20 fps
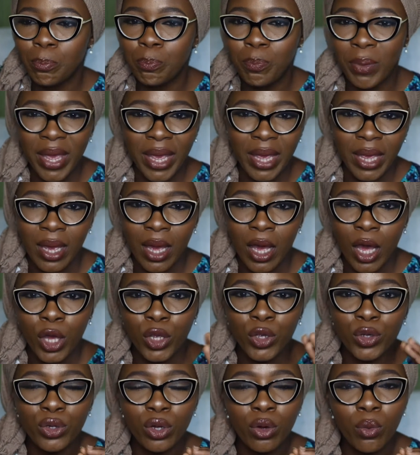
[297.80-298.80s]
babe,
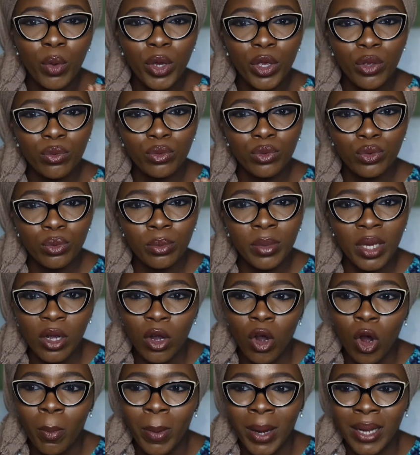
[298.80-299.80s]
you know when you do
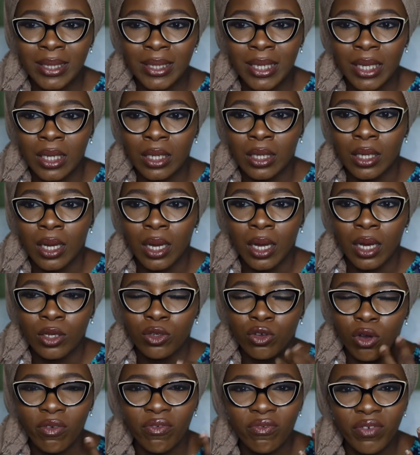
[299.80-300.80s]
makeup and then
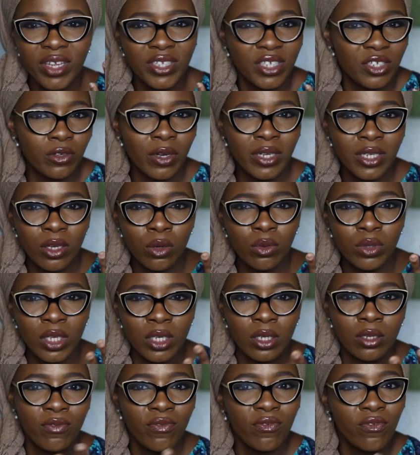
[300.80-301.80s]
your face is already looking